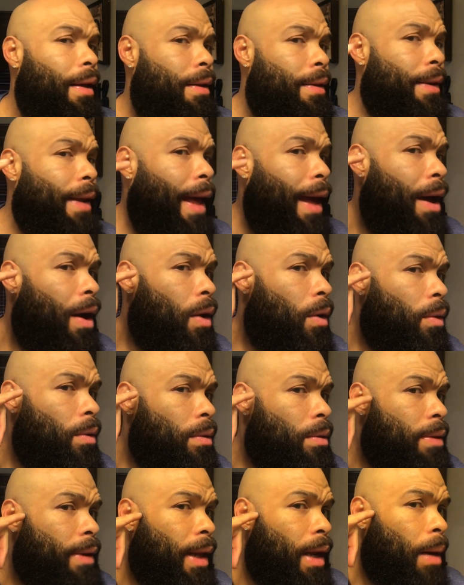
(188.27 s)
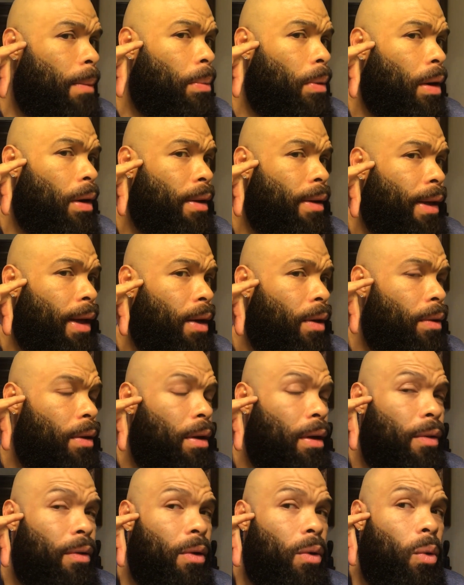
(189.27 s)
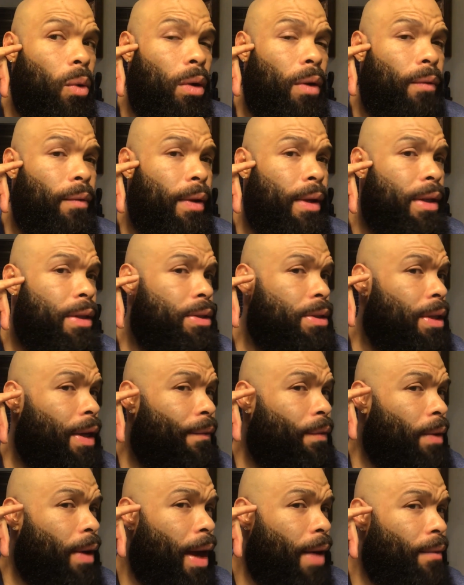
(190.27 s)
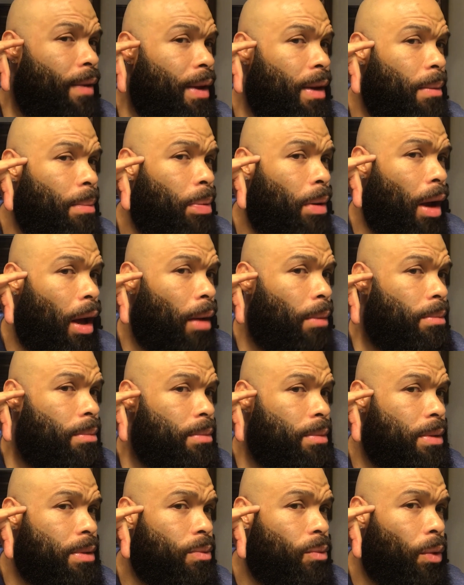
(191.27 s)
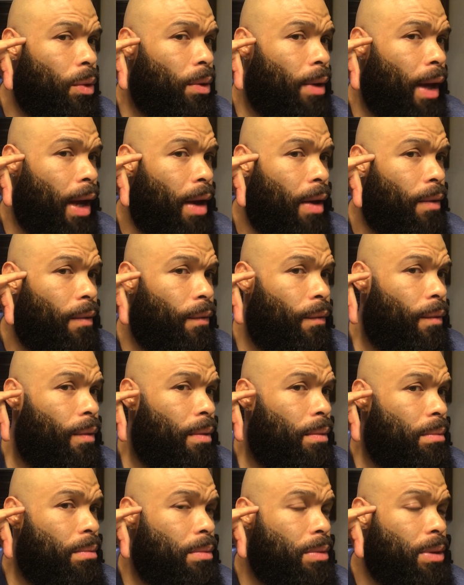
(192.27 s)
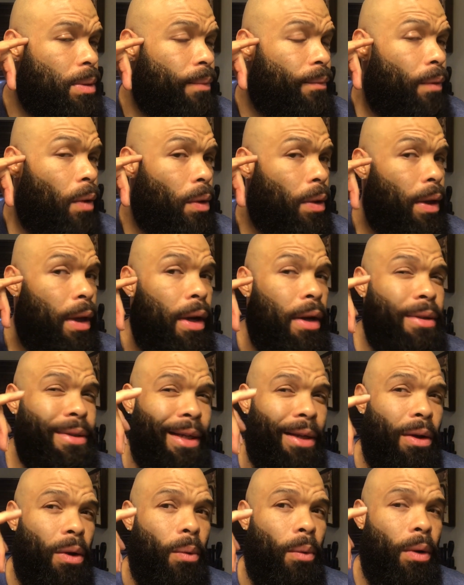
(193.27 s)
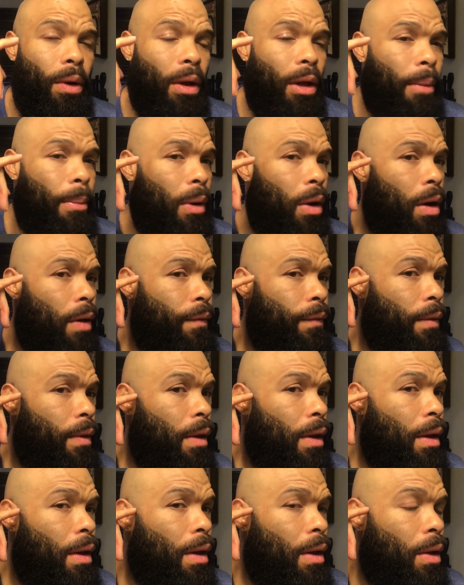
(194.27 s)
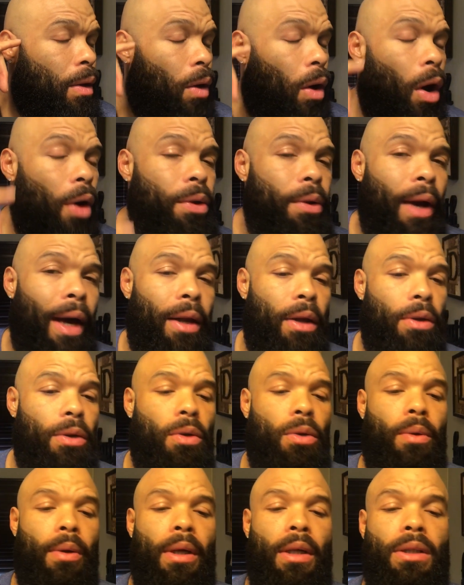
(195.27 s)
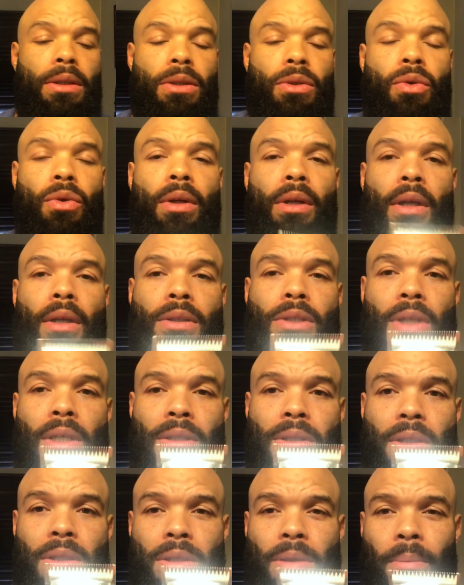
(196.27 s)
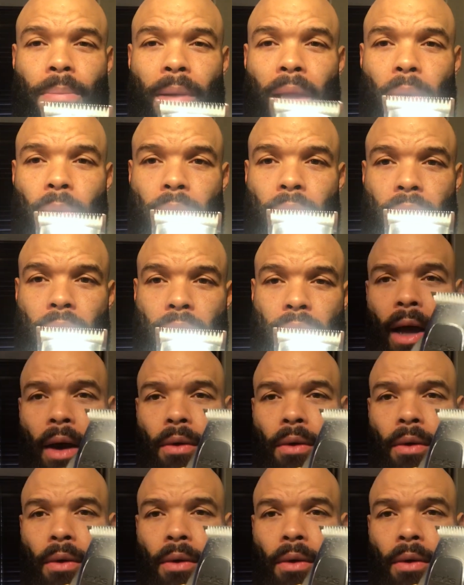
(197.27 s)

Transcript: Now that I brought it down another 1/4 of an inch, if you have any problems where you have some funky hairs that don't want to come off, all you got to do is you can adjust this and play with this.